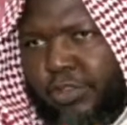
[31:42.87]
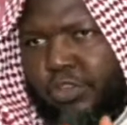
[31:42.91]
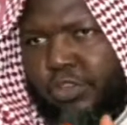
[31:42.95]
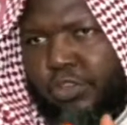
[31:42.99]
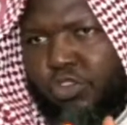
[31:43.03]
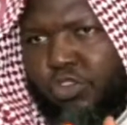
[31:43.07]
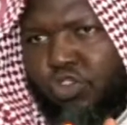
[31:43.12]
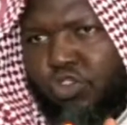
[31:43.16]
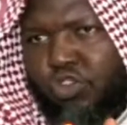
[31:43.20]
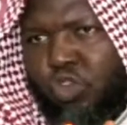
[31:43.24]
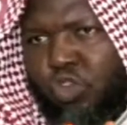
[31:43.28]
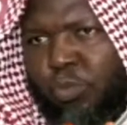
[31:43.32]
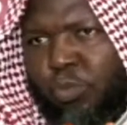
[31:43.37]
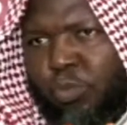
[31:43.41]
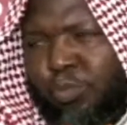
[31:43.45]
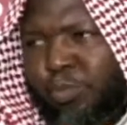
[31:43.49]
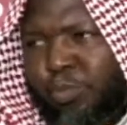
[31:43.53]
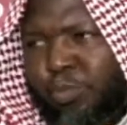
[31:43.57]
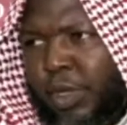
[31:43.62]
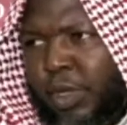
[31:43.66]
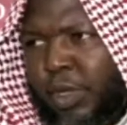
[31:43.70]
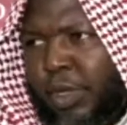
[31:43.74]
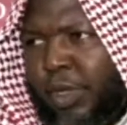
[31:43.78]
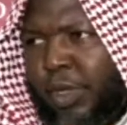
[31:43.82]

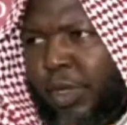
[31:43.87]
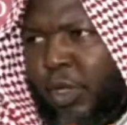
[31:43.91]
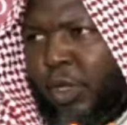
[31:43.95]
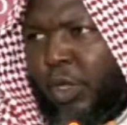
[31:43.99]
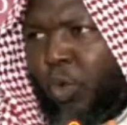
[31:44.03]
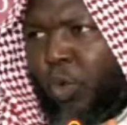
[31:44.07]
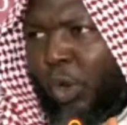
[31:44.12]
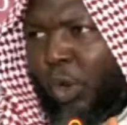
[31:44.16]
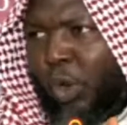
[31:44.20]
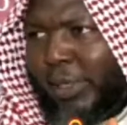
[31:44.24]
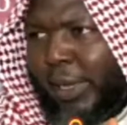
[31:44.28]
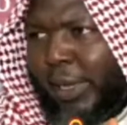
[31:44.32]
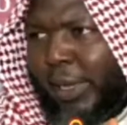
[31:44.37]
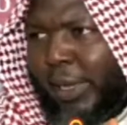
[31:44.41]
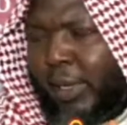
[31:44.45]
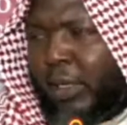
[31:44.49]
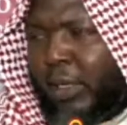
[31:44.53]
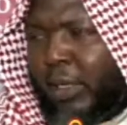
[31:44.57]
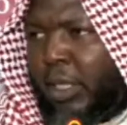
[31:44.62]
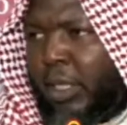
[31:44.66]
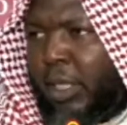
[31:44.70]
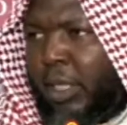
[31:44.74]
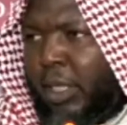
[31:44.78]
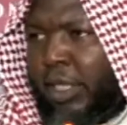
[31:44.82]
some gutter,
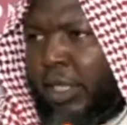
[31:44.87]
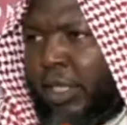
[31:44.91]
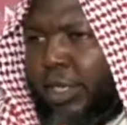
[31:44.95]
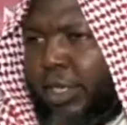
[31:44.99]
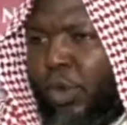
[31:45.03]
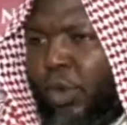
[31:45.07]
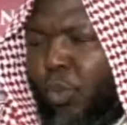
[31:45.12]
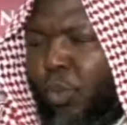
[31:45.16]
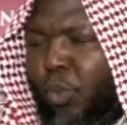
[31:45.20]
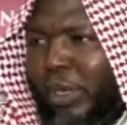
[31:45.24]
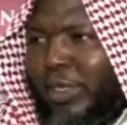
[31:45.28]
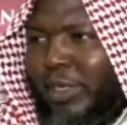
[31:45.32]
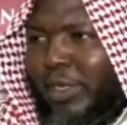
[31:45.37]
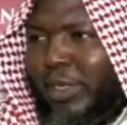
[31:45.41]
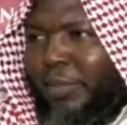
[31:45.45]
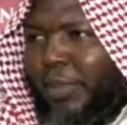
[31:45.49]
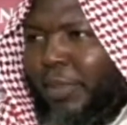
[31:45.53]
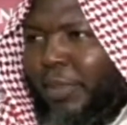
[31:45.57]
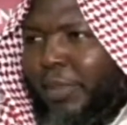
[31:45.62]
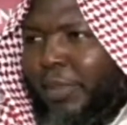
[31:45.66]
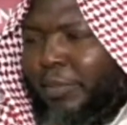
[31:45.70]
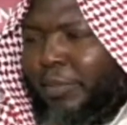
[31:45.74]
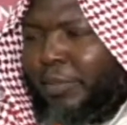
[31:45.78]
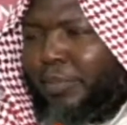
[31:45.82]
then water
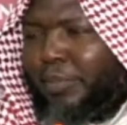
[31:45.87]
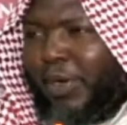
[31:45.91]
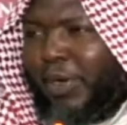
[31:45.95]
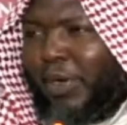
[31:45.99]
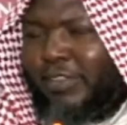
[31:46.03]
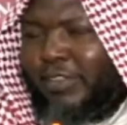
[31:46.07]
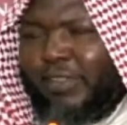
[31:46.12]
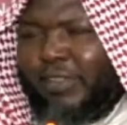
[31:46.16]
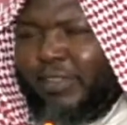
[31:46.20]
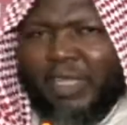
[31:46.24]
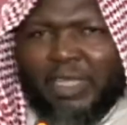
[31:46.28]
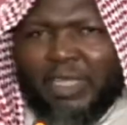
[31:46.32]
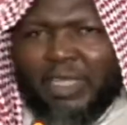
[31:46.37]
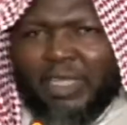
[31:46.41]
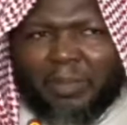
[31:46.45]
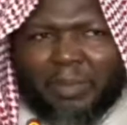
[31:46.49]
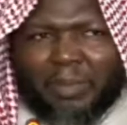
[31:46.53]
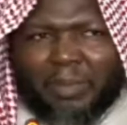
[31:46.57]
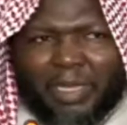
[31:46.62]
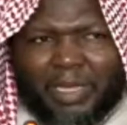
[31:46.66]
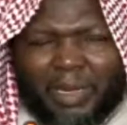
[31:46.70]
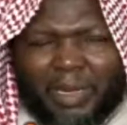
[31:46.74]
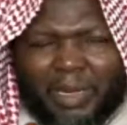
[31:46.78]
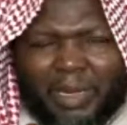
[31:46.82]
became pass, it
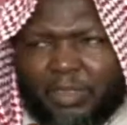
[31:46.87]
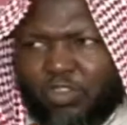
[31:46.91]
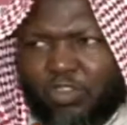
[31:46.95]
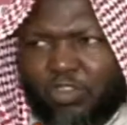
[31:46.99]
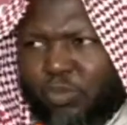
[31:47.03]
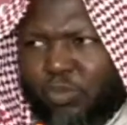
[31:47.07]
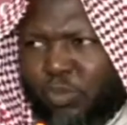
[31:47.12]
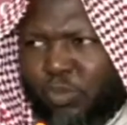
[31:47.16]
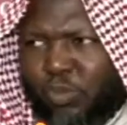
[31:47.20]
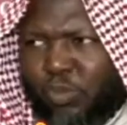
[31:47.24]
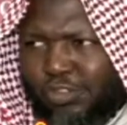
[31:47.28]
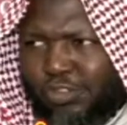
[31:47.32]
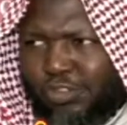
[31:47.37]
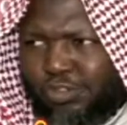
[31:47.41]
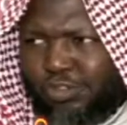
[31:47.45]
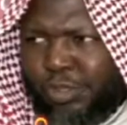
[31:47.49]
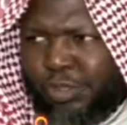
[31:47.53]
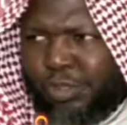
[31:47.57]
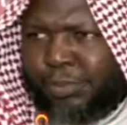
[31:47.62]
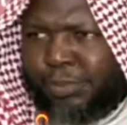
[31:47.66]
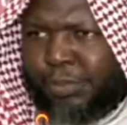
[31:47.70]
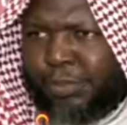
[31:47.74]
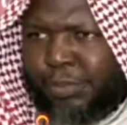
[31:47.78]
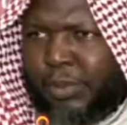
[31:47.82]
become a small
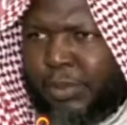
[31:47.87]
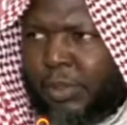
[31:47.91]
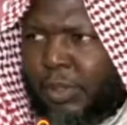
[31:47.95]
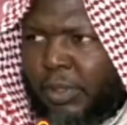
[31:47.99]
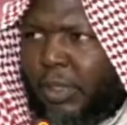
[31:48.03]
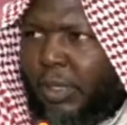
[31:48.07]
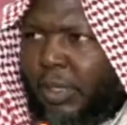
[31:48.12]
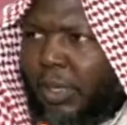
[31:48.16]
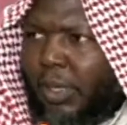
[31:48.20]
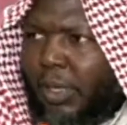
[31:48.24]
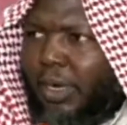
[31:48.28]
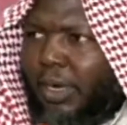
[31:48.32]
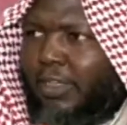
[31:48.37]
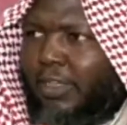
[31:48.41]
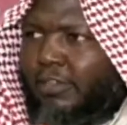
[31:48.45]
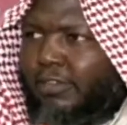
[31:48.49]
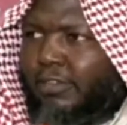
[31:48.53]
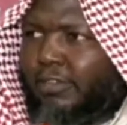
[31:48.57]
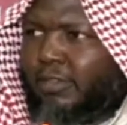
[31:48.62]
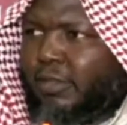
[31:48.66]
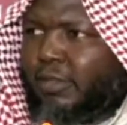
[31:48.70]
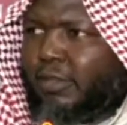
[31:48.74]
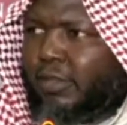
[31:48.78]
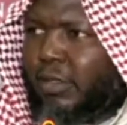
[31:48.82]
stream.
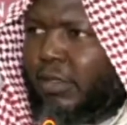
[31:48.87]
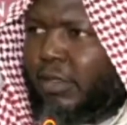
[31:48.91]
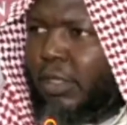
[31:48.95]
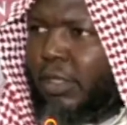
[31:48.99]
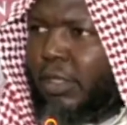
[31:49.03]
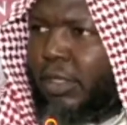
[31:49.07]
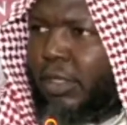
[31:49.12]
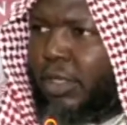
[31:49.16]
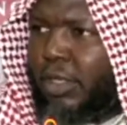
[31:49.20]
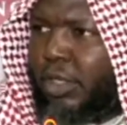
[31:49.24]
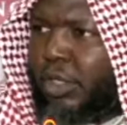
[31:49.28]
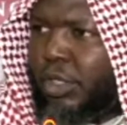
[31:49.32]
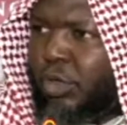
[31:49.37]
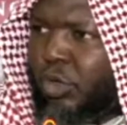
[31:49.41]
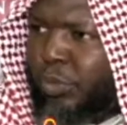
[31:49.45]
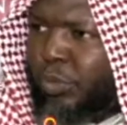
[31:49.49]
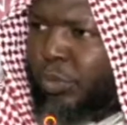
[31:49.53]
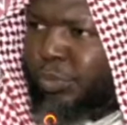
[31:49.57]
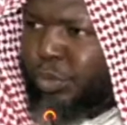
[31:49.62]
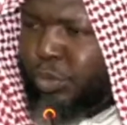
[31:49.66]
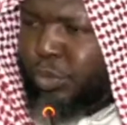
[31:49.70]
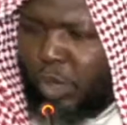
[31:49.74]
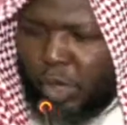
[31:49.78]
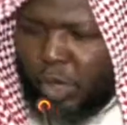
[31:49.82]
Khalas, you don't
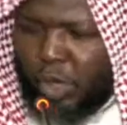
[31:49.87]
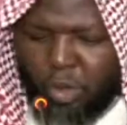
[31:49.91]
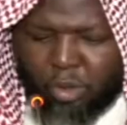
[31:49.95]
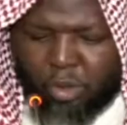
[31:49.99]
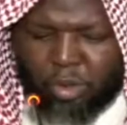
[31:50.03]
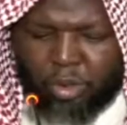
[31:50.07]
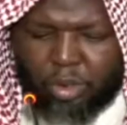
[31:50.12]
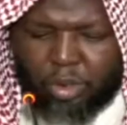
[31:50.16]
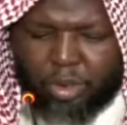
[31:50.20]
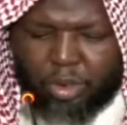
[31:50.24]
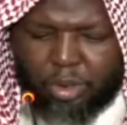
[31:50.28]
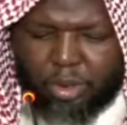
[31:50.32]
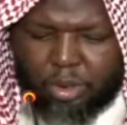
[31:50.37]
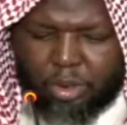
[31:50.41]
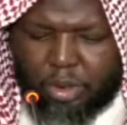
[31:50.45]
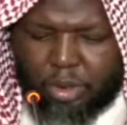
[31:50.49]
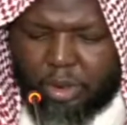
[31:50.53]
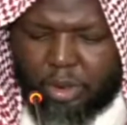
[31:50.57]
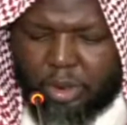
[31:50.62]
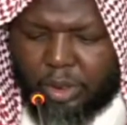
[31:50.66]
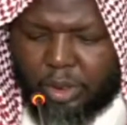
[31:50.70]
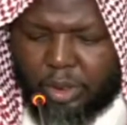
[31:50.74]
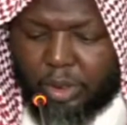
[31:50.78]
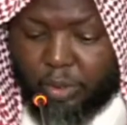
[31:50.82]
be your own
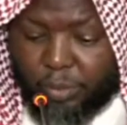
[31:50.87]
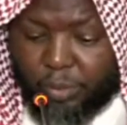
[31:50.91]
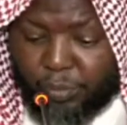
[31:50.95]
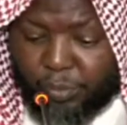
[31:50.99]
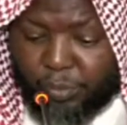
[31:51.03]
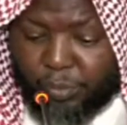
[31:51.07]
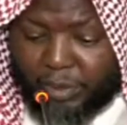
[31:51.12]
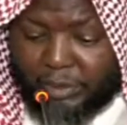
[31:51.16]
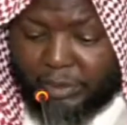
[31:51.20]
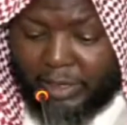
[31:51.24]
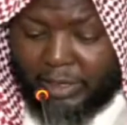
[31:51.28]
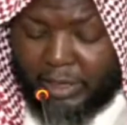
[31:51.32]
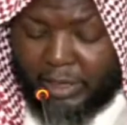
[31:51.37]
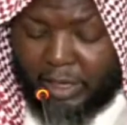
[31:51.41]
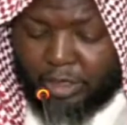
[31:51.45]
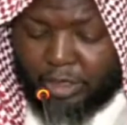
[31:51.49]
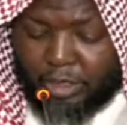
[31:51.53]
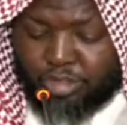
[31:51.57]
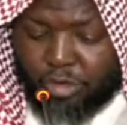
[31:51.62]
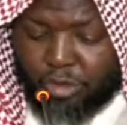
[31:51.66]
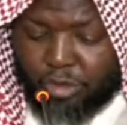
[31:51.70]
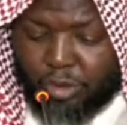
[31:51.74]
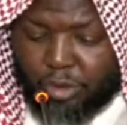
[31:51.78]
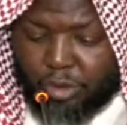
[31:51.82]
with that
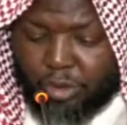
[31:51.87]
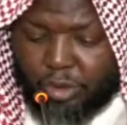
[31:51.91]
action.